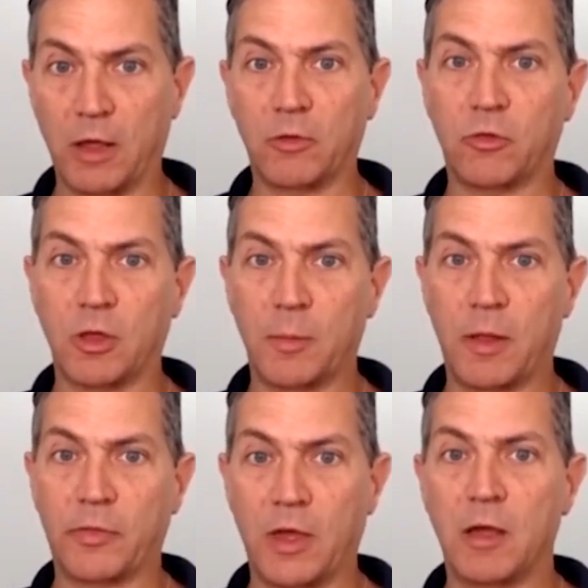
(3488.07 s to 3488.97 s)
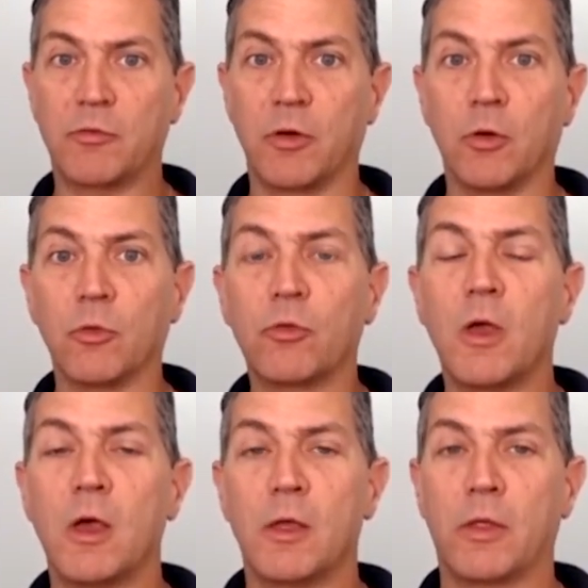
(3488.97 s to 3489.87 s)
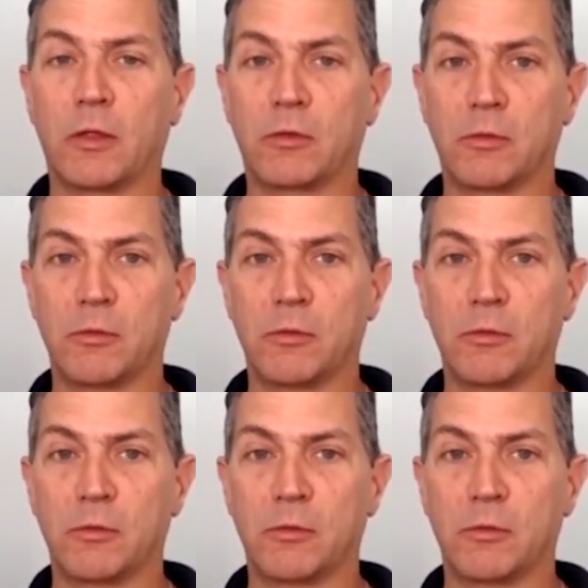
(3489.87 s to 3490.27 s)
nice thing about the iPhones that